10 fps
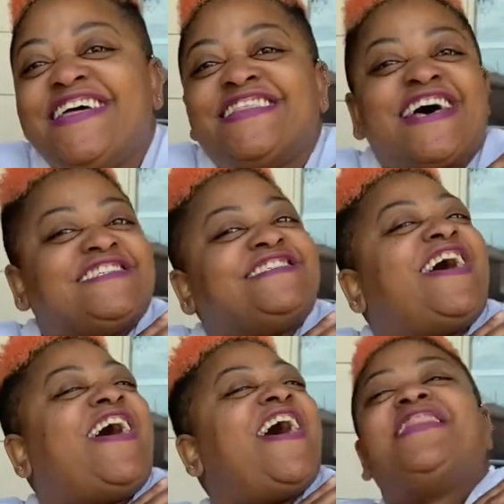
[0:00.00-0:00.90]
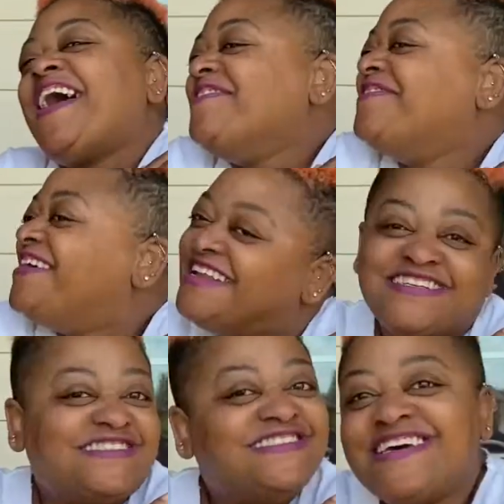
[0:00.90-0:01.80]
That's all I want
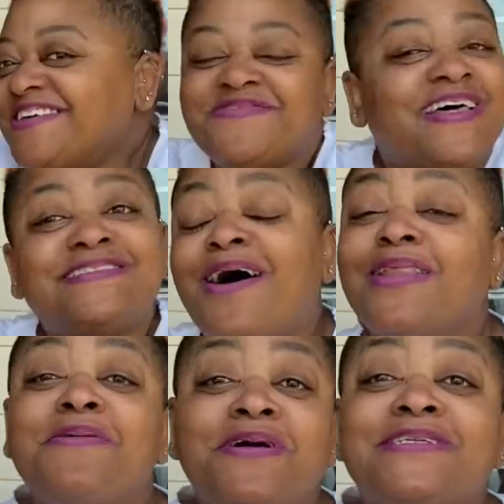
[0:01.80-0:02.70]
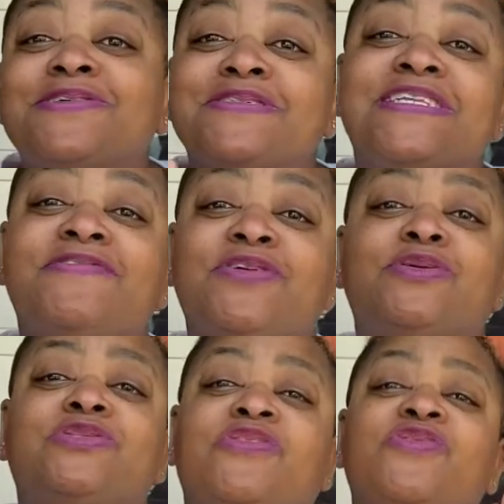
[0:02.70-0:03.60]
to do. That's all I want to do is love on
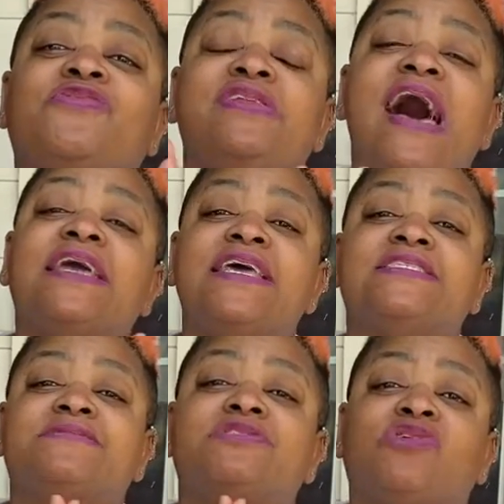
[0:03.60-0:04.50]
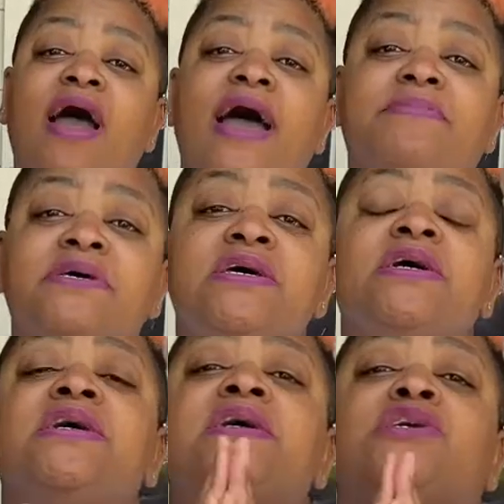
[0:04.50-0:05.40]
you. So if not yet subscribed,
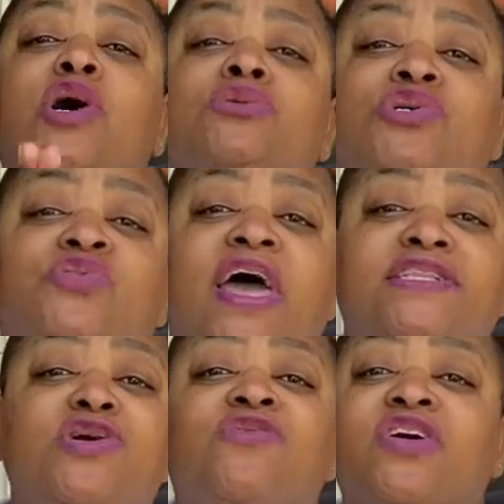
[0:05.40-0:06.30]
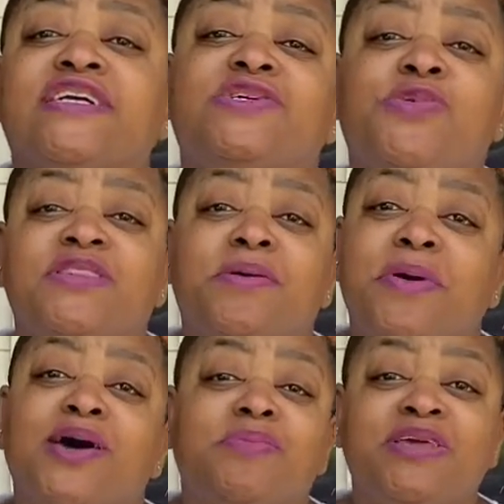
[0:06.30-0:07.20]
go do that. Don't forget to ring the
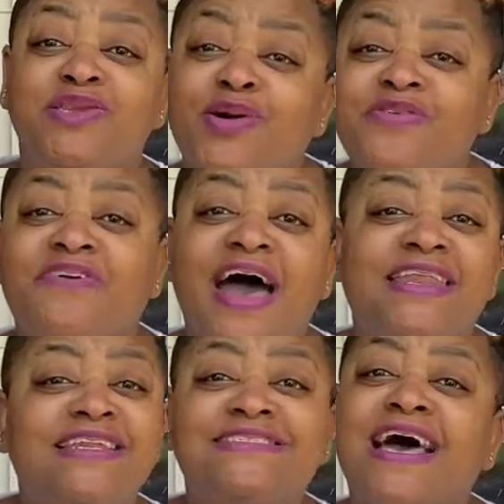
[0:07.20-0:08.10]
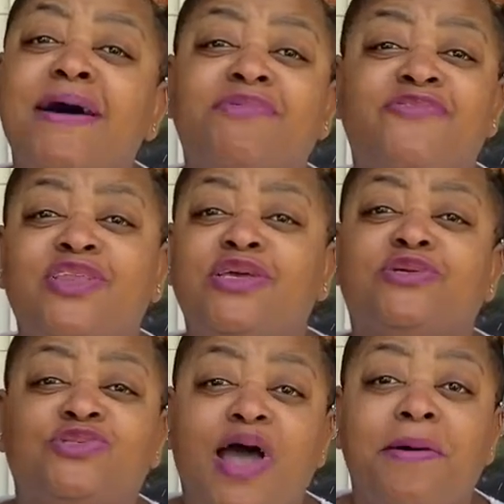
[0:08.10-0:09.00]
bell to be notified anytime a video
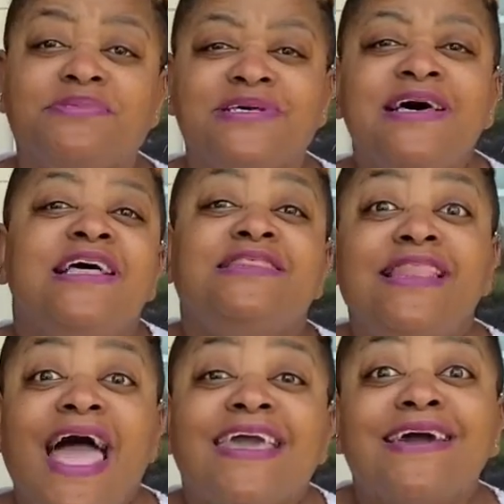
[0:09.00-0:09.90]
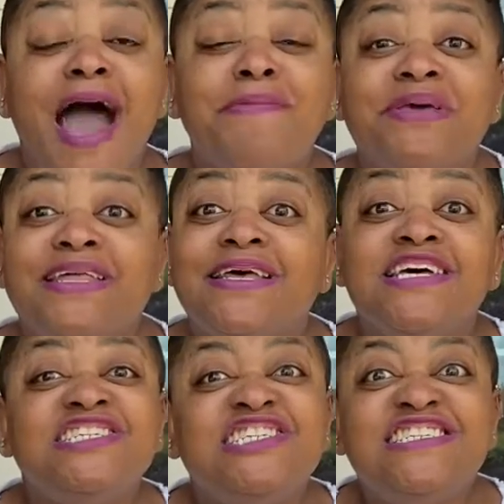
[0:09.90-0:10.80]
drops. Like, comment,
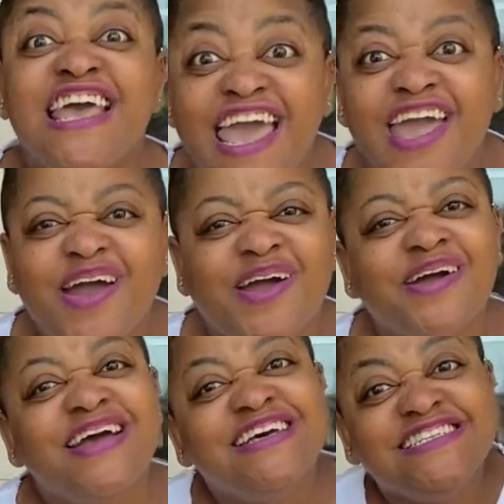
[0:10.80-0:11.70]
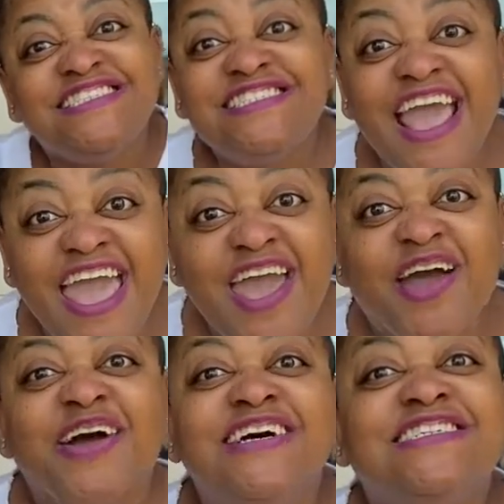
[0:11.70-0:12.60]
share,
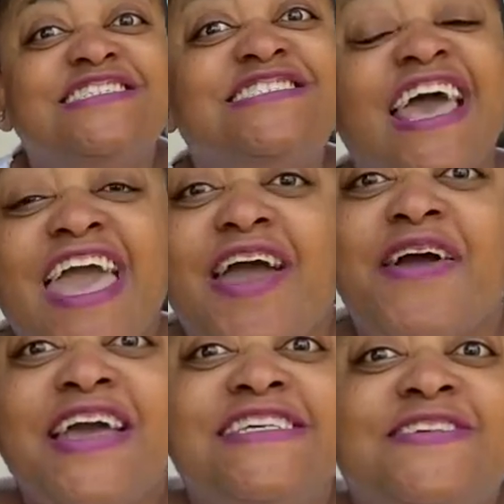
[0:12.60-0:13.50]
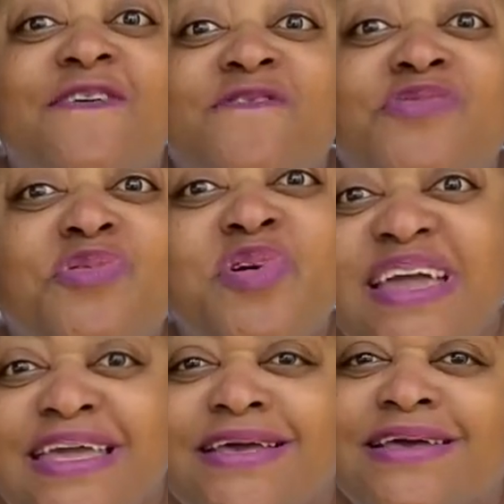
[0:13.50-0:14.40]
share, share. It's
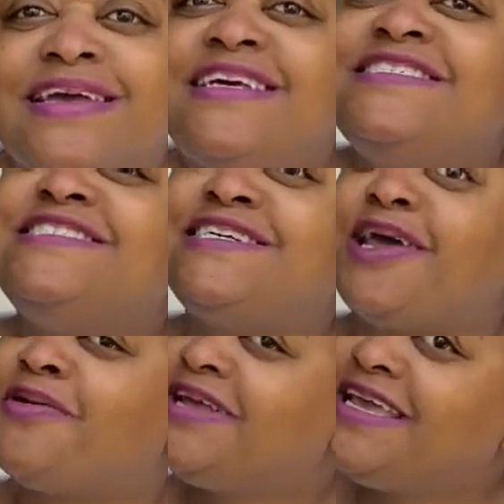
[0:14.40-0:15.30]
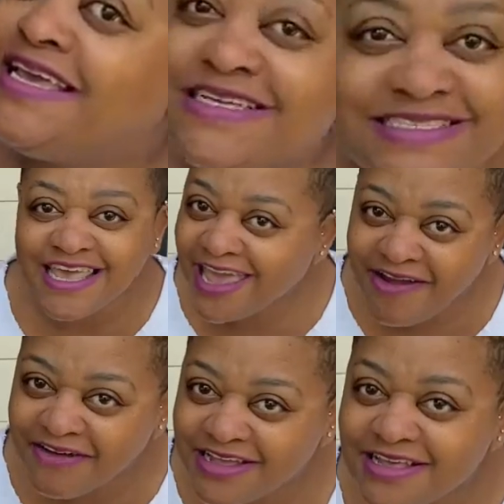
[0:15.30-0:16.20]
free and sharing is
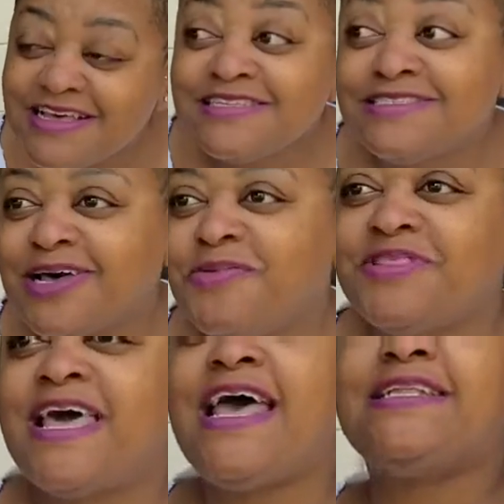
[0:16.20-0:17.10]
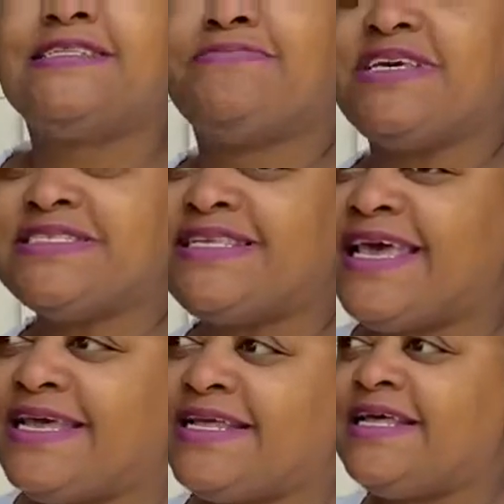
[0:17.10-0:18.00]
caring. So with that being
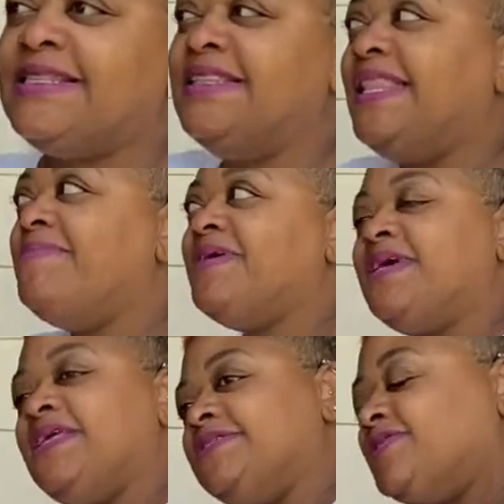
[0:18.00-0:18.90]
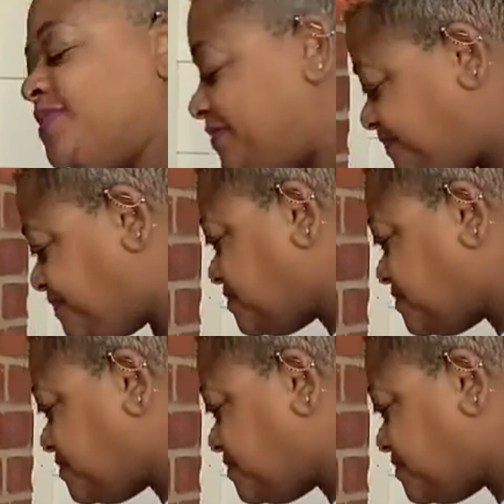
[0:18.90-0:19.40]
said, let me get into it.